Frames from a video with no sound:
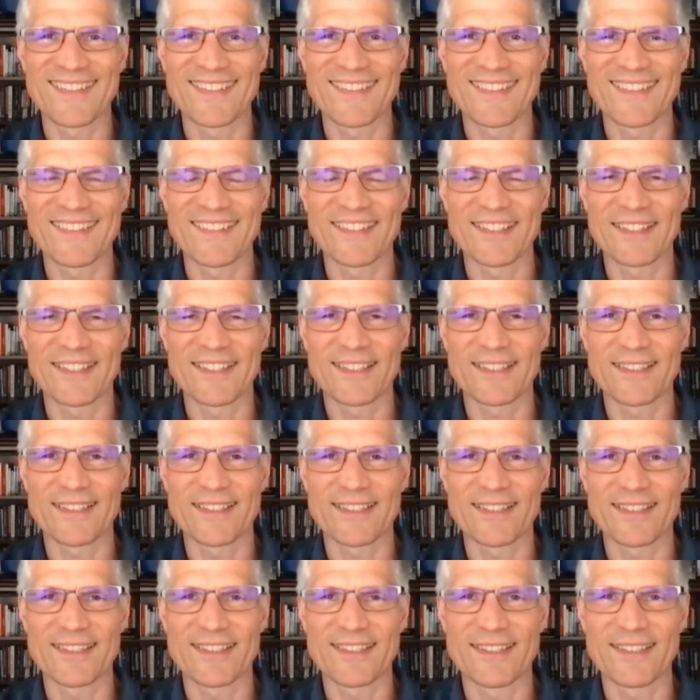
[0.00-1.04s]

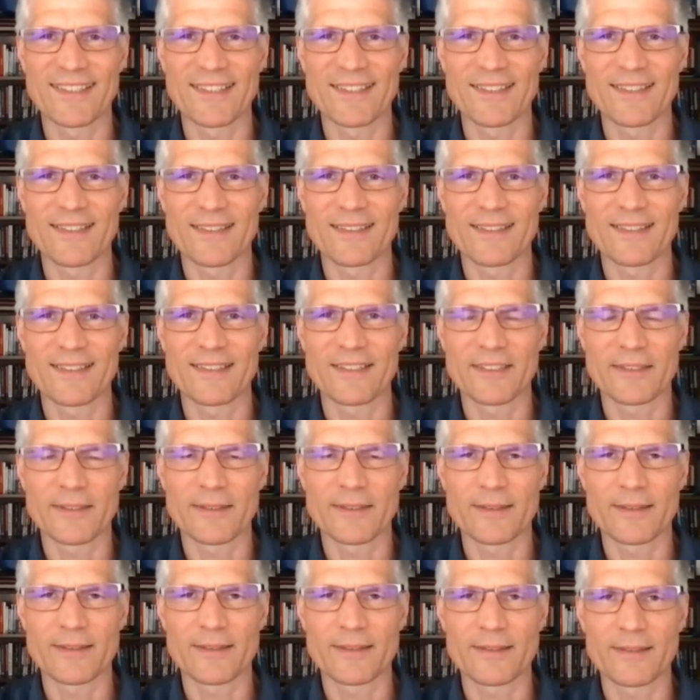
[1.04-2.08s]

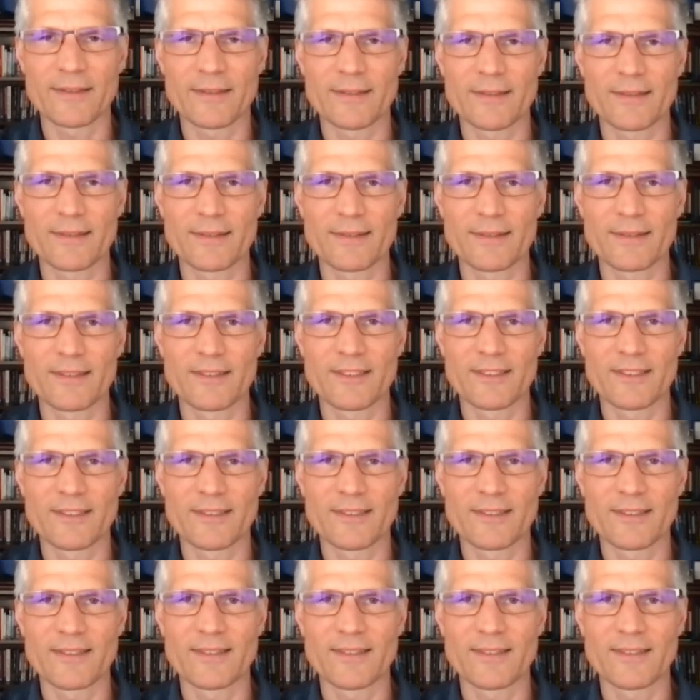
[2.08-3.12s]

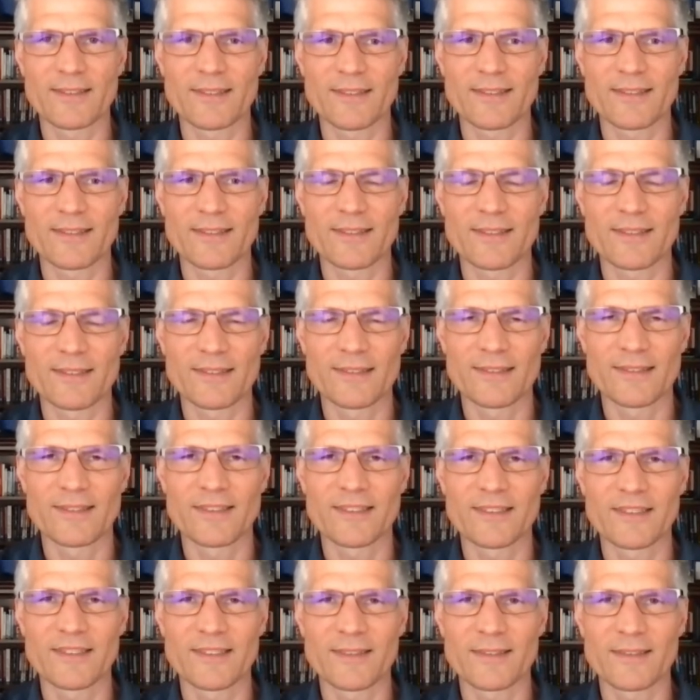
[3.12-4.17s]

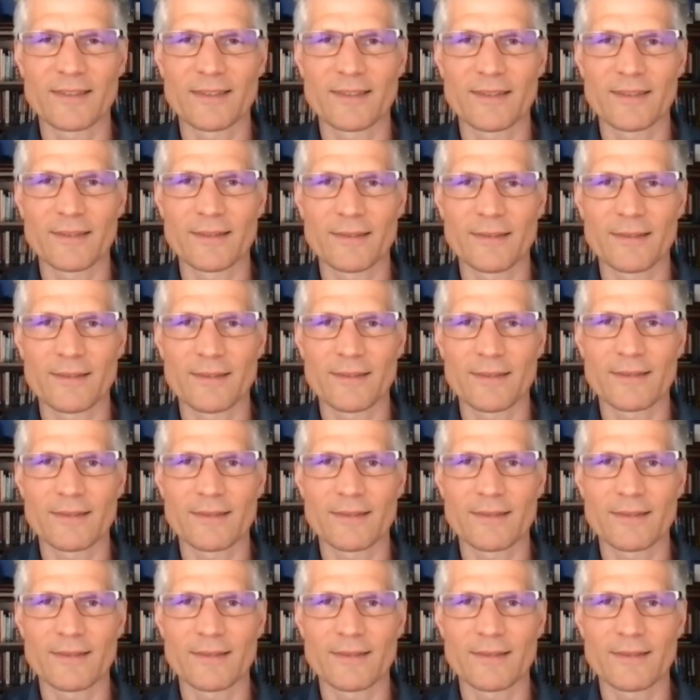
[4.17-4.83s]
This person isn't speaking.